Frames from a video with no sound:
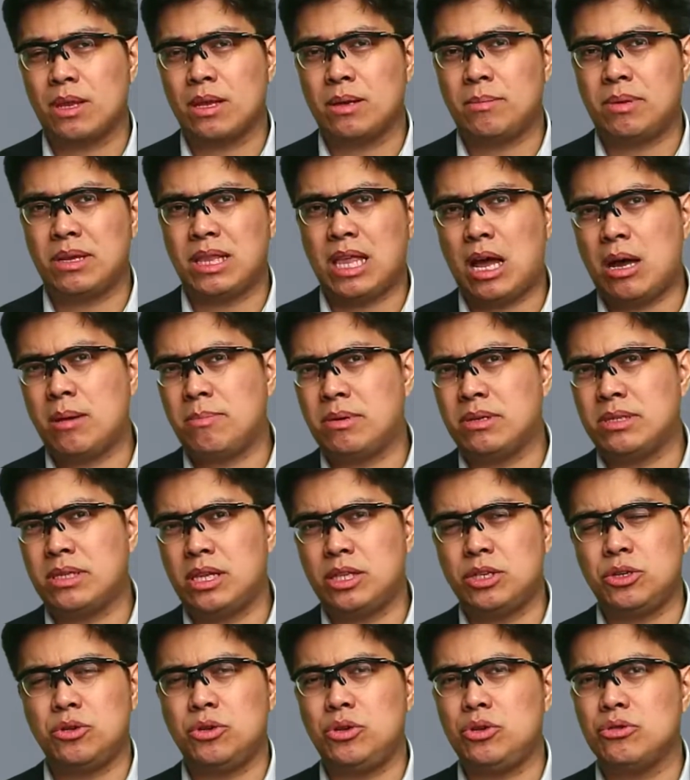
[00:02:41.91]
But how about the
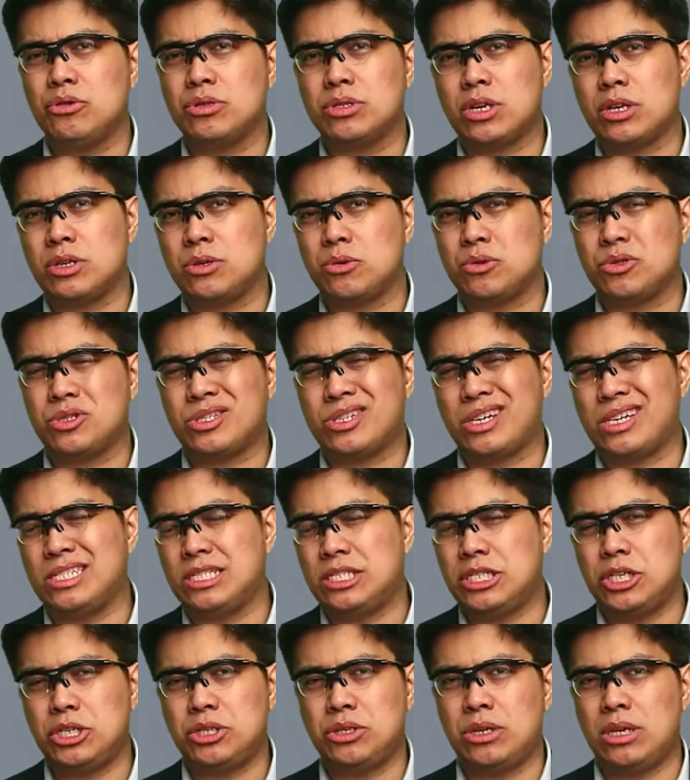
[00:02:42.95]
new users who's
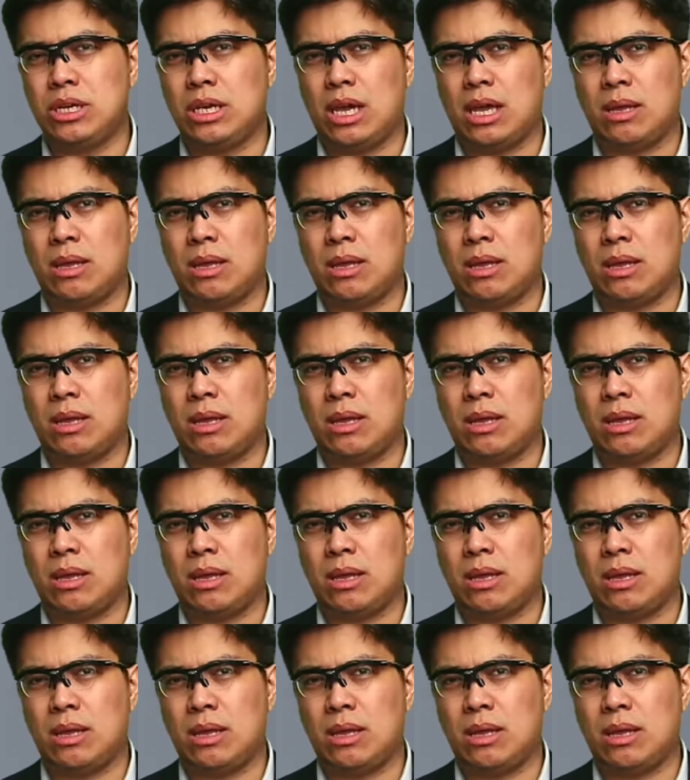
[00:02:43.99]
transitioning